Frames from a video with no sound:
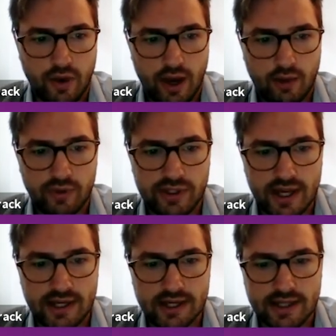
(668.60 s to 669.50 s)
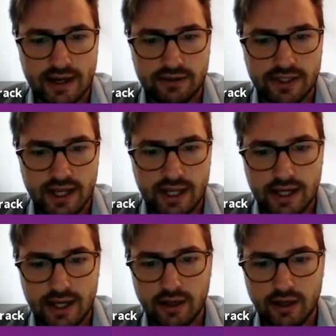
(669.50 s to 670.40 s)
and we take it down to
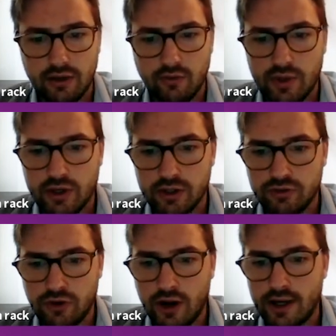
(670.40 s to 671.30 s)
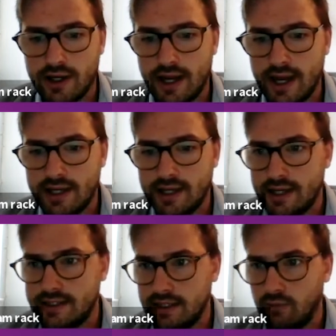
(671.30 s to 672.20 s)
here, we could try an
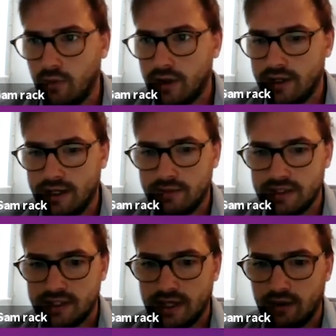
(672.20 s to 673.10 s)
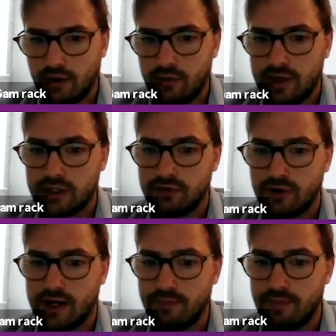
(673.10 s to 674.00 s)
AKT1 inhibitor, or we could
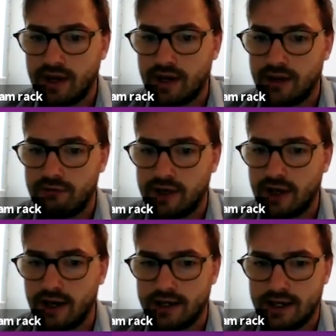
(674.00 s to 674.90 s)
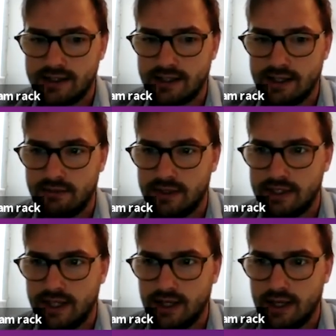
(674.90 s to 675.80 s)
try a PI3 kinase
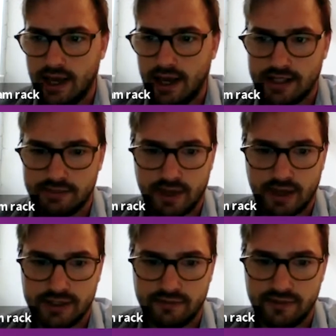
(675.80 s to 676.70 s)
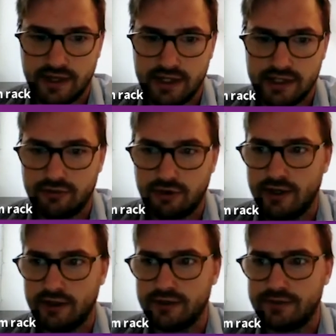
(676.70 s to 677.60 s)
inhibitor as part of these
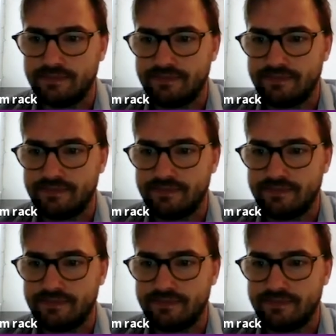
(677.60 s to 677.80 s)
trials.